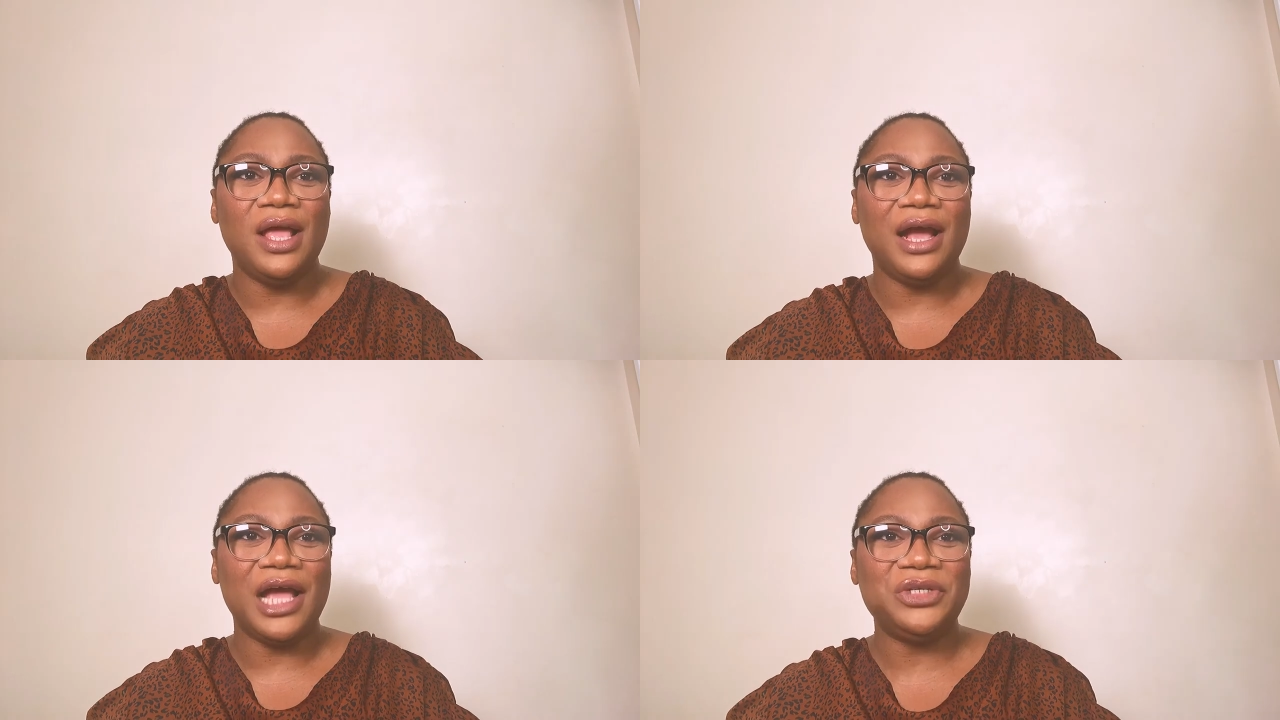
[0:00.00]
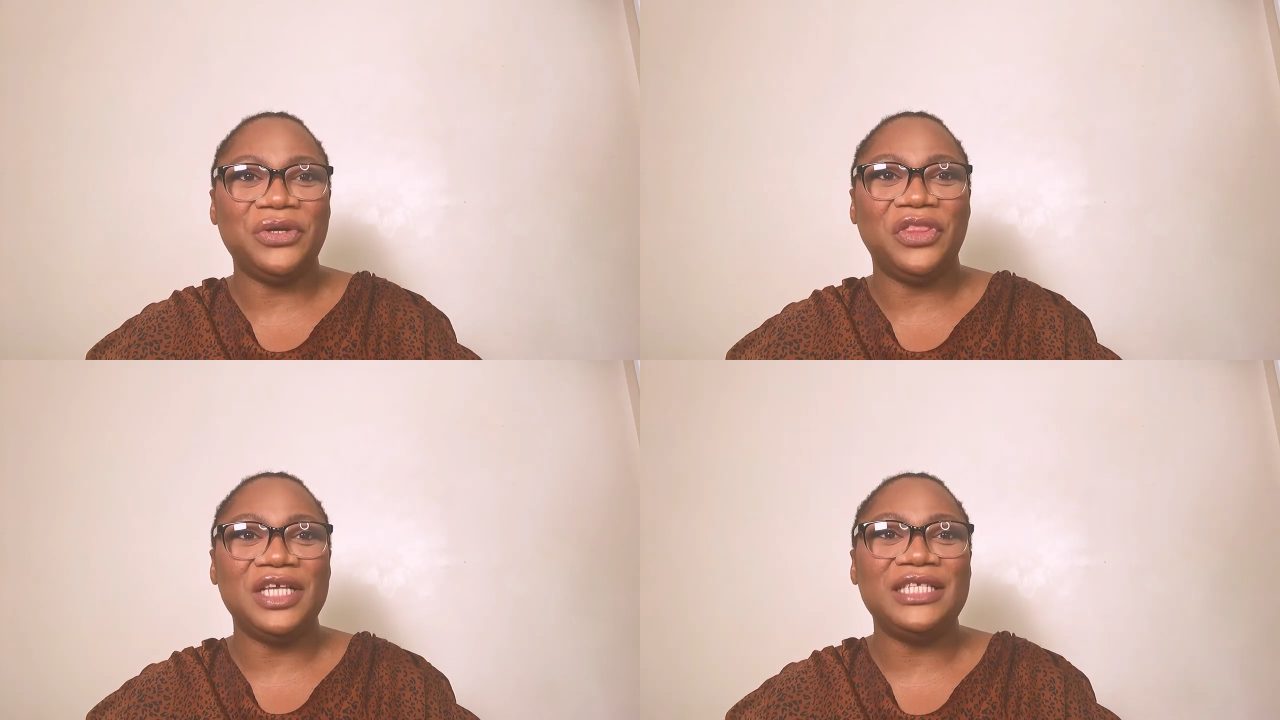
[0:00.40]
casual
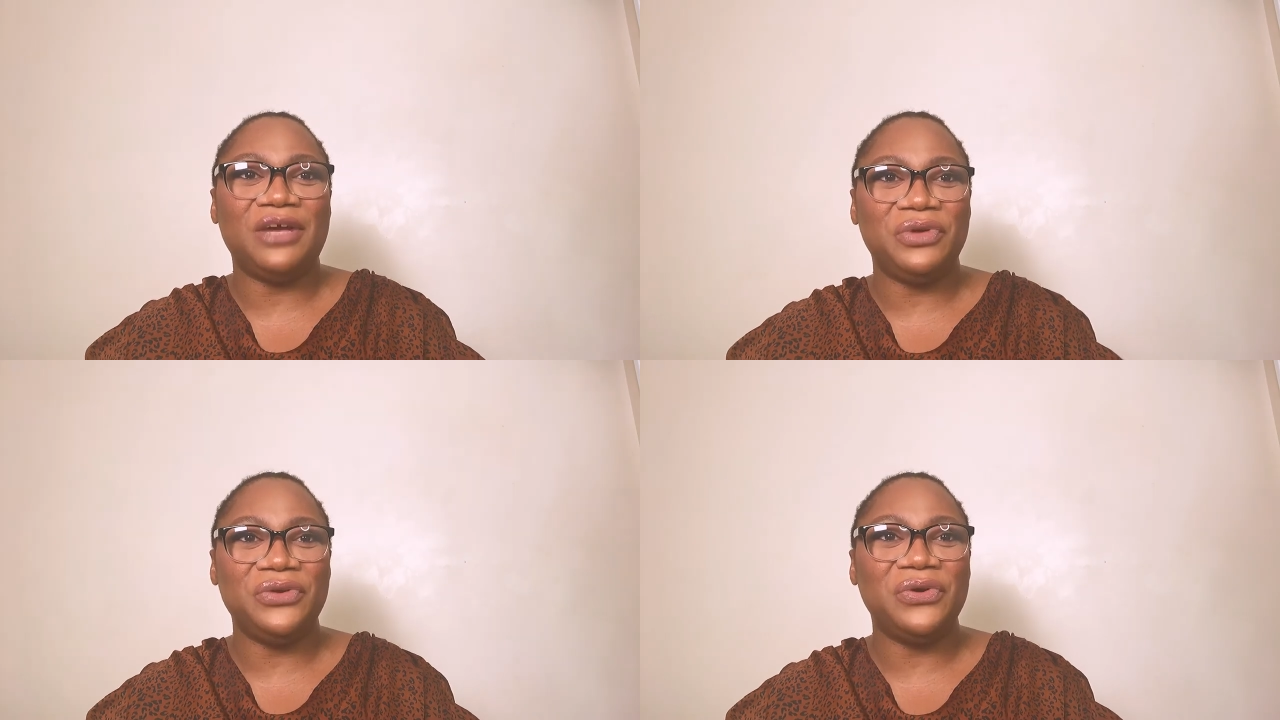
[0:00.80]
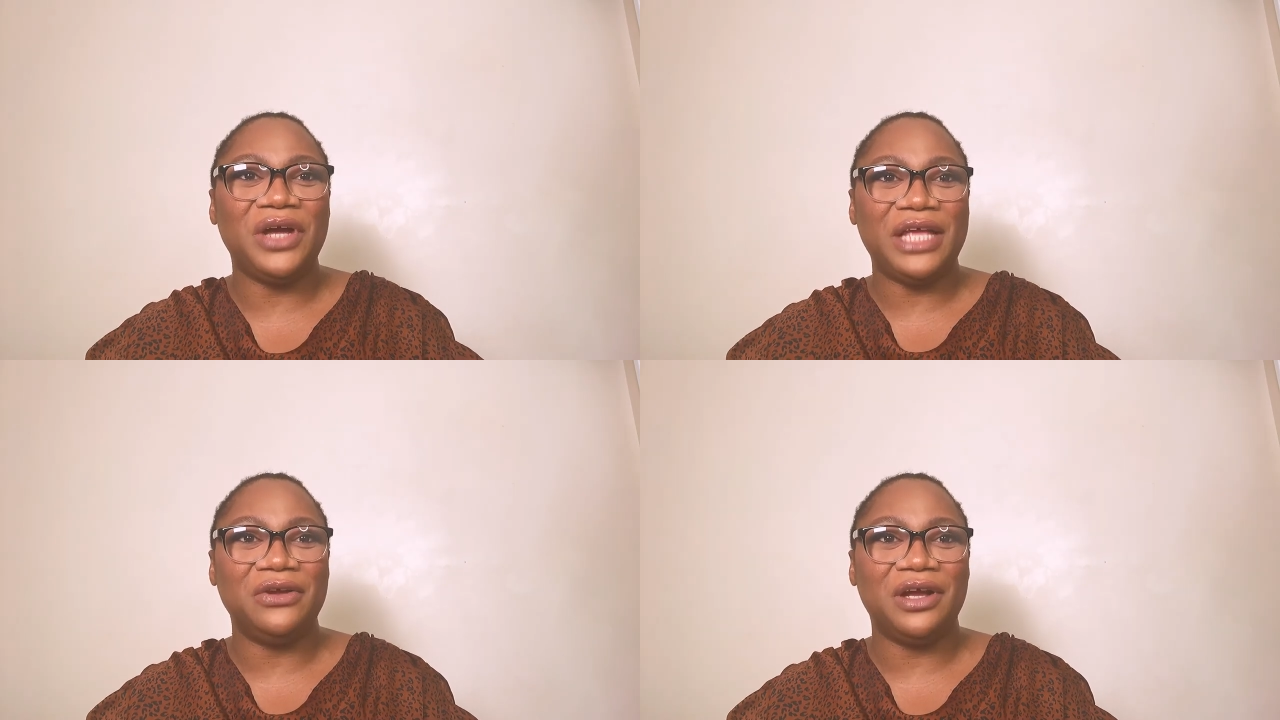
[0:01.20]
things that we do on
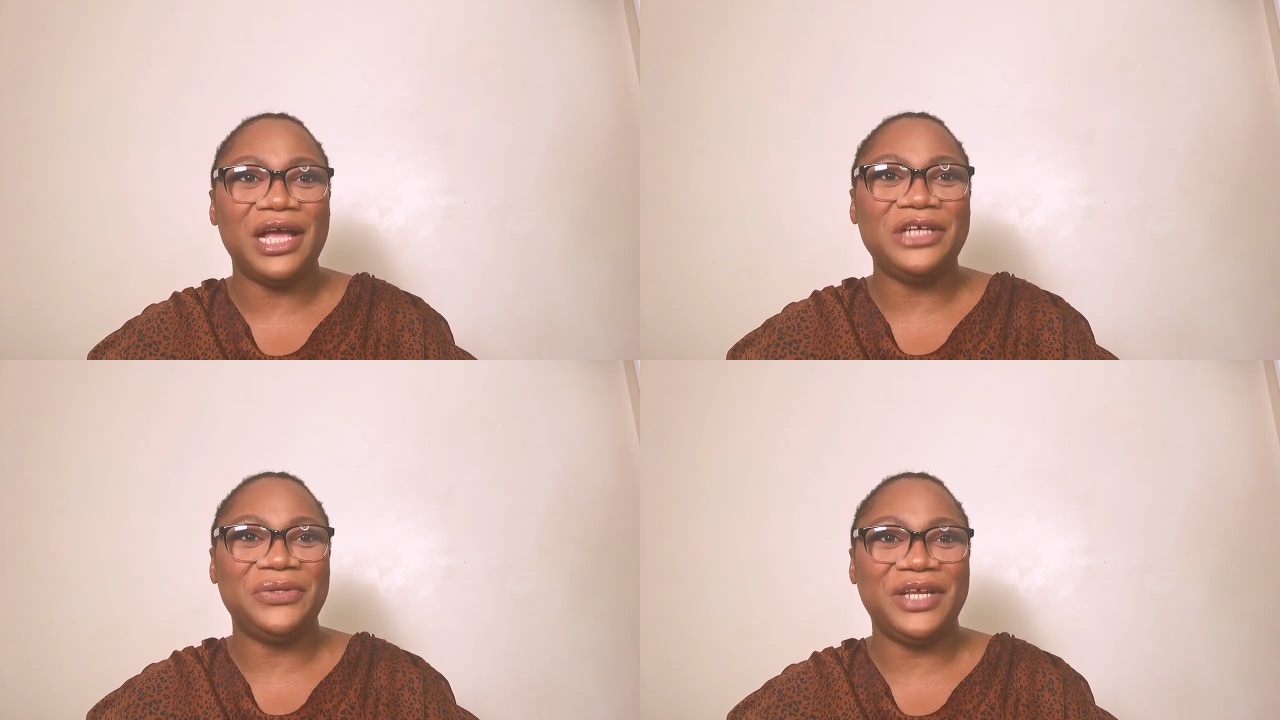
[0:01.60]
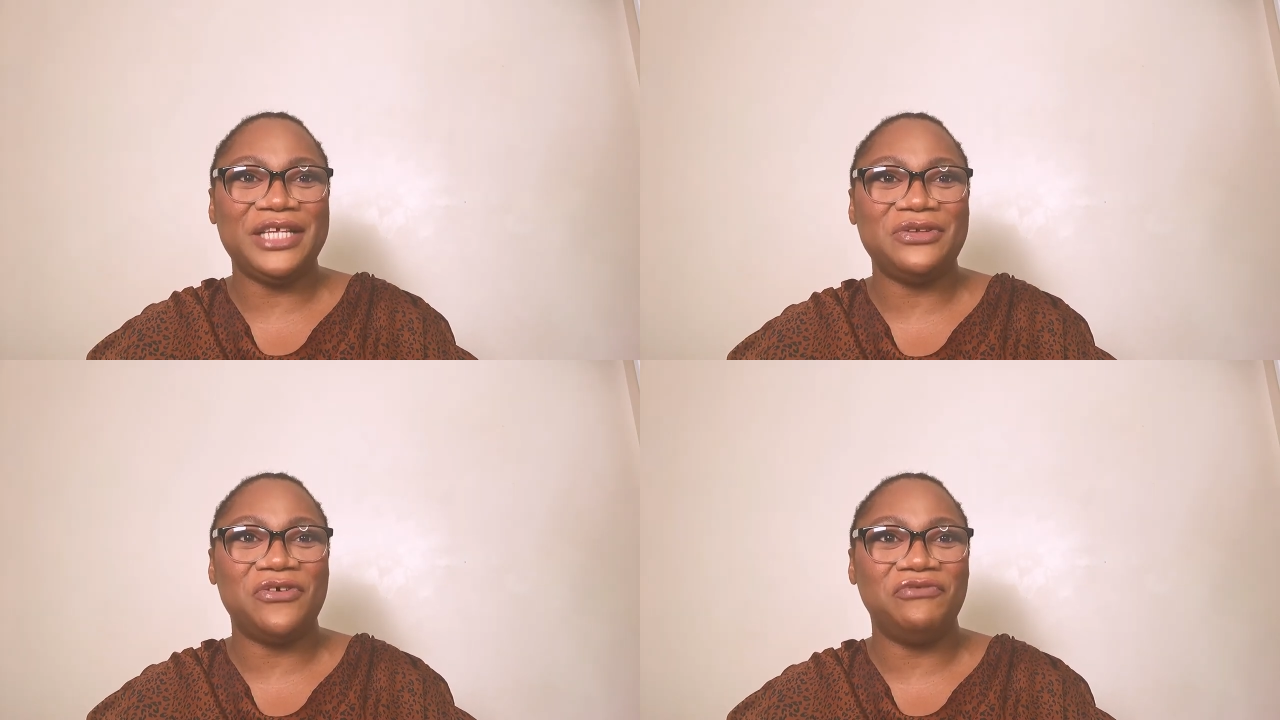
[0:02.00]
uh, casual
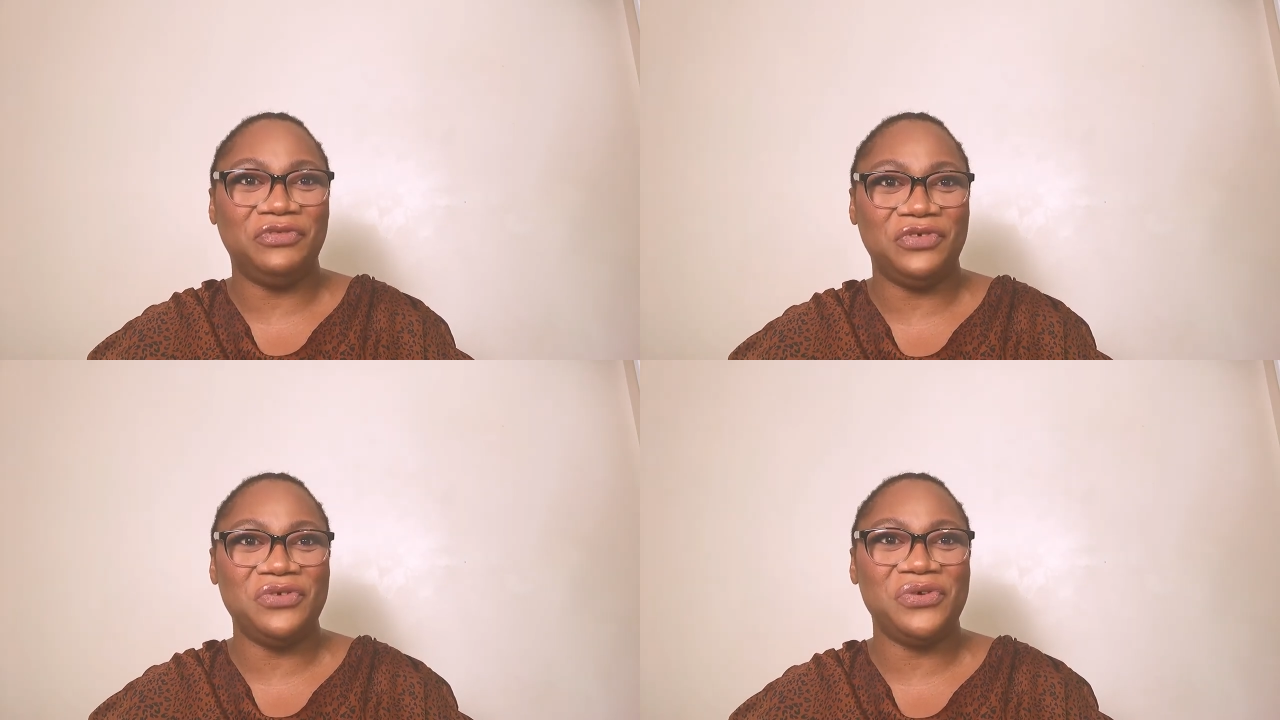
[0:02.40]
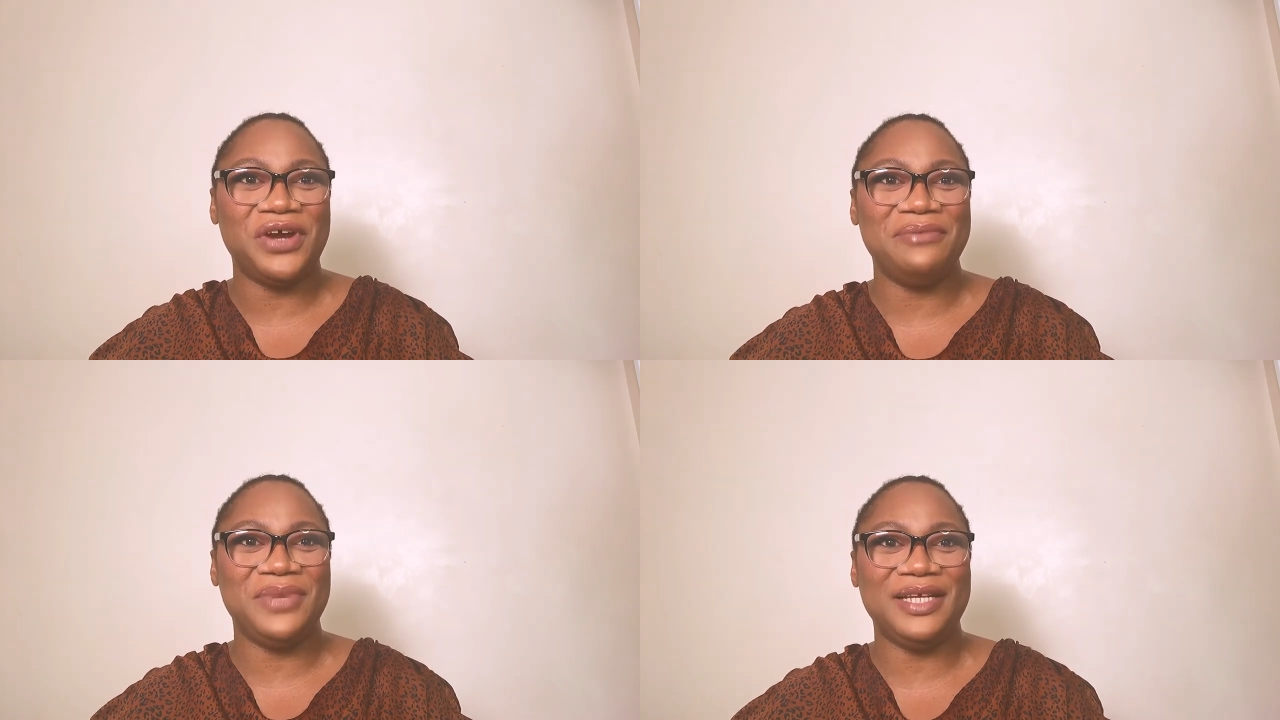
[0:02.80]
days off if you know what
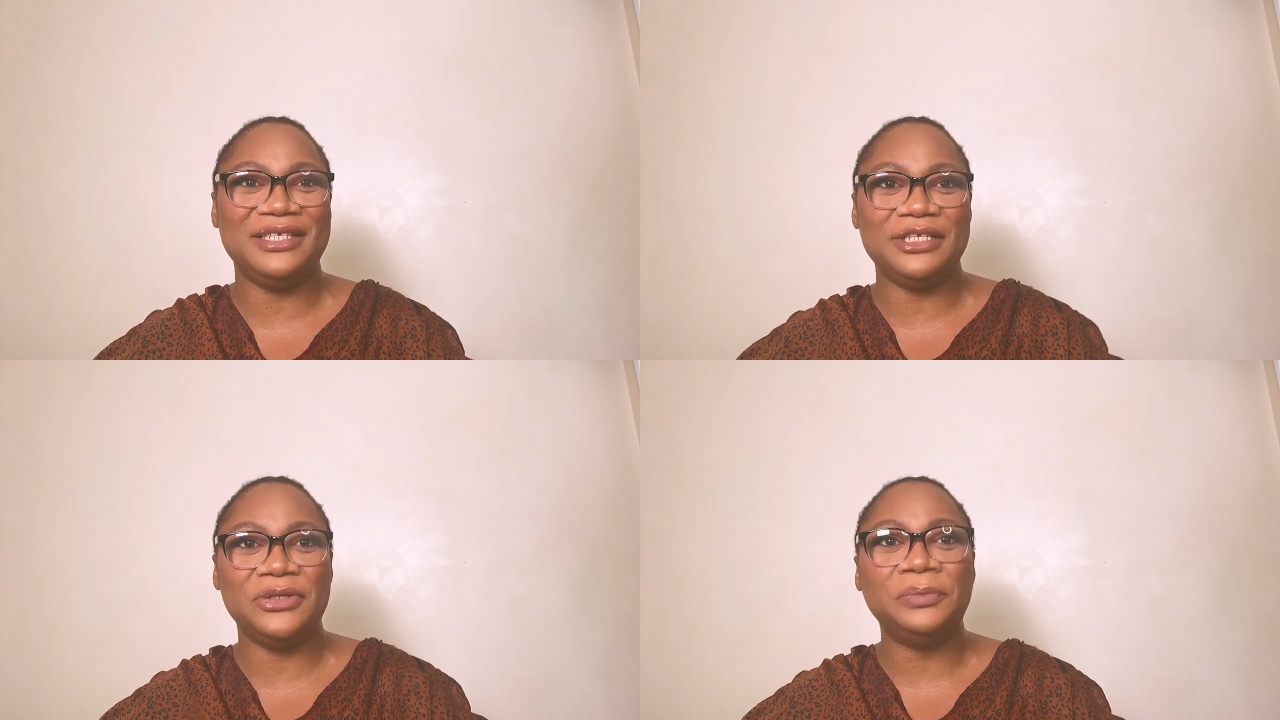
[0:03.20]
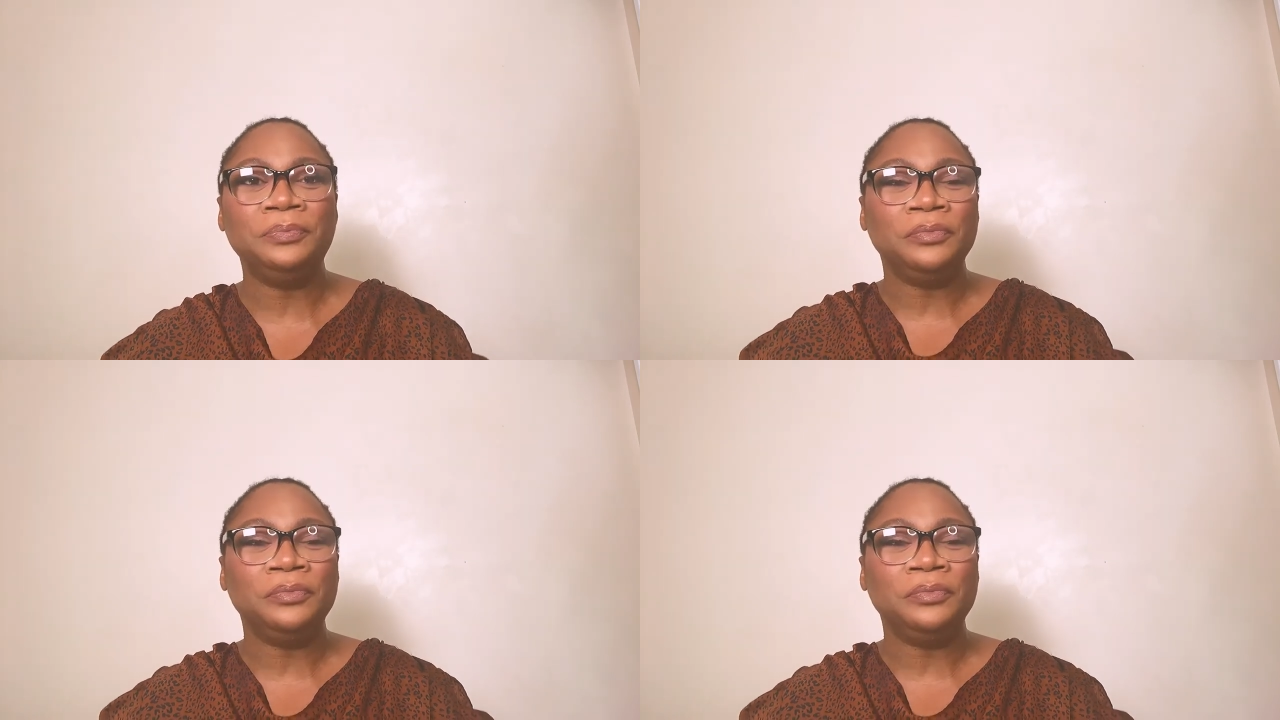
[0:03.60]
i mean so